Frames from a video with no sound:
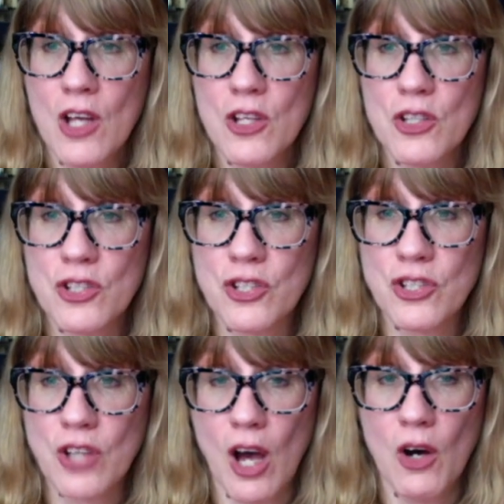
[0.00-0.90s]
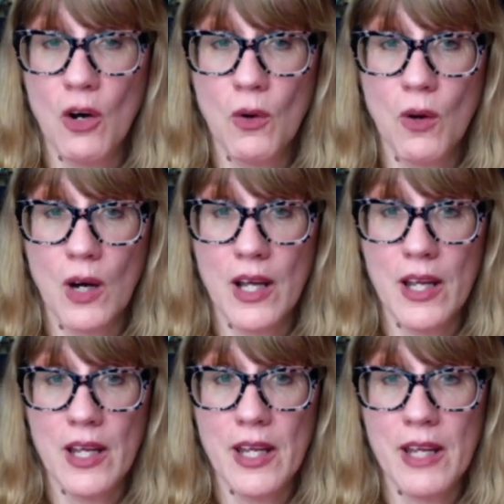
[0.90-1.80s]
So
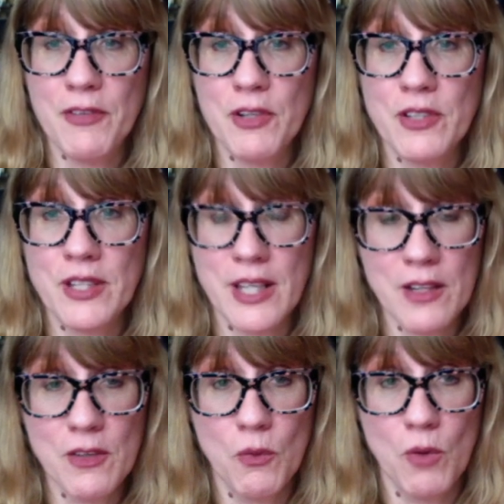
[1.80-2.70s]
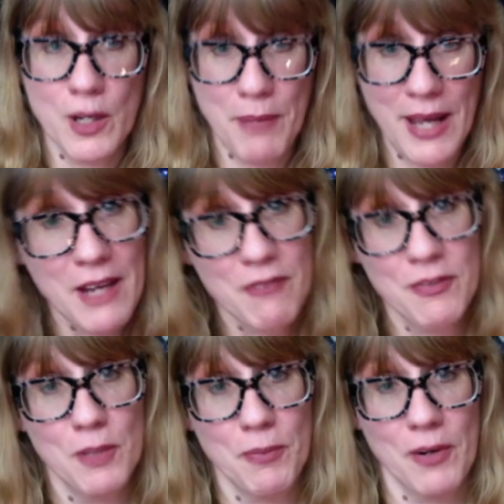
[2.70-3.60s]
if you didn't want to pay
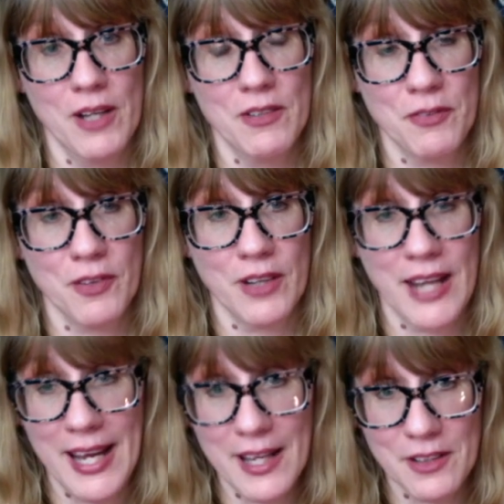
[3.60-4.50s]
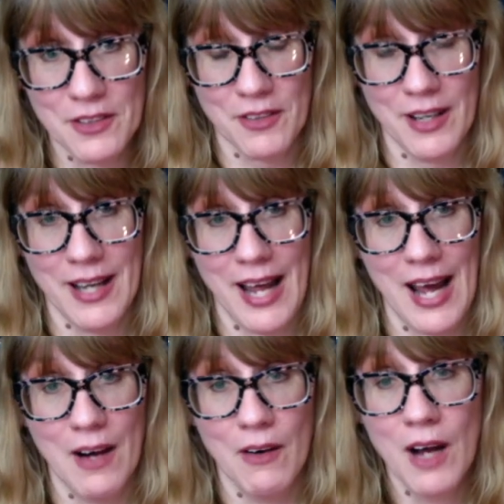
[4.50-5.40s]
full price for candles right
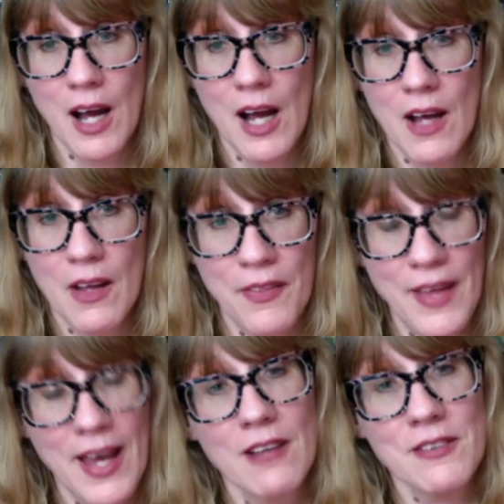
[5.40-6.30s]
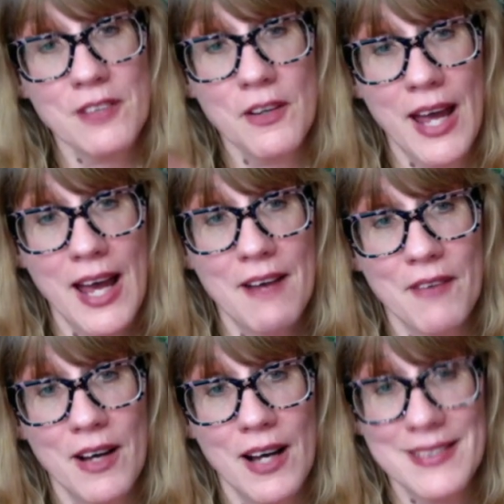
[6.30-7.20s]
now, they also have
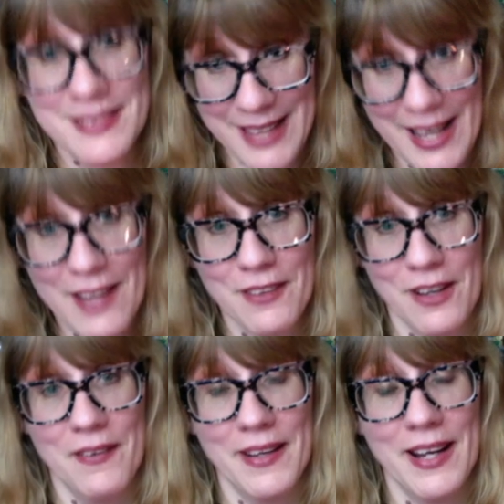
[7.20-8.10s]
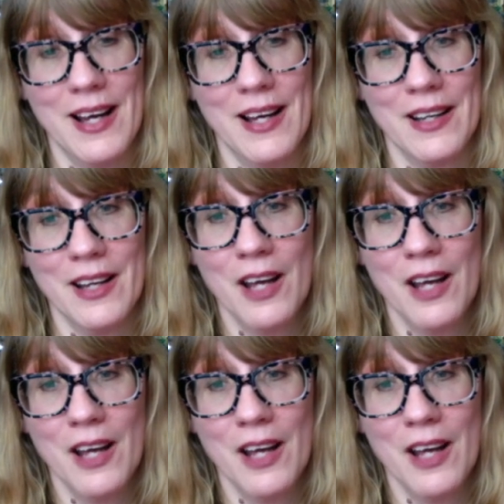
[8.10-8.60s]
a sale going on